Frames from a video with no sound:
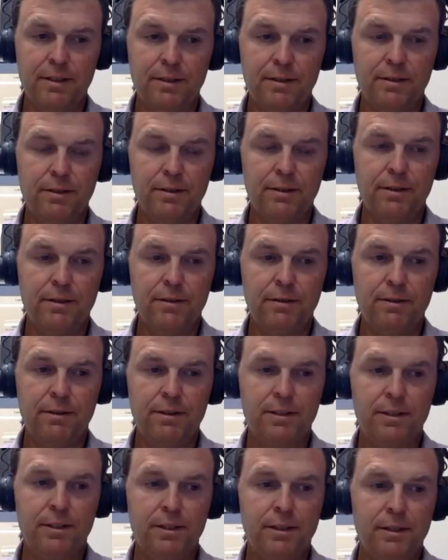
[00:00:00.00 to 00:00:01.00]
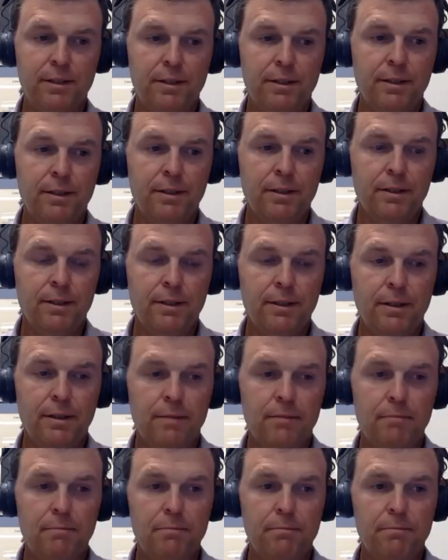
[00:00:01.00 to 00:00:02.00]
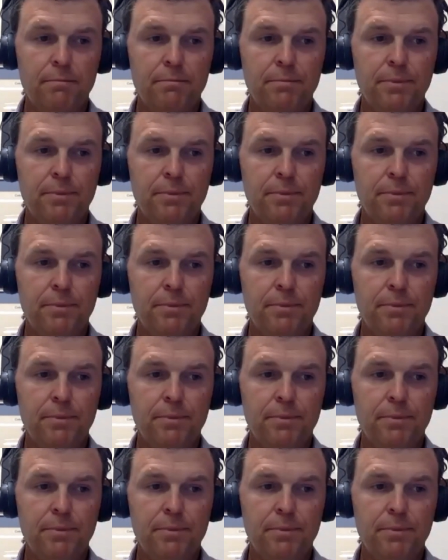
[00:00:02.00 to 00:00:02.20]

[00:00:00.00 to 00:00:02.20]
There, there's um,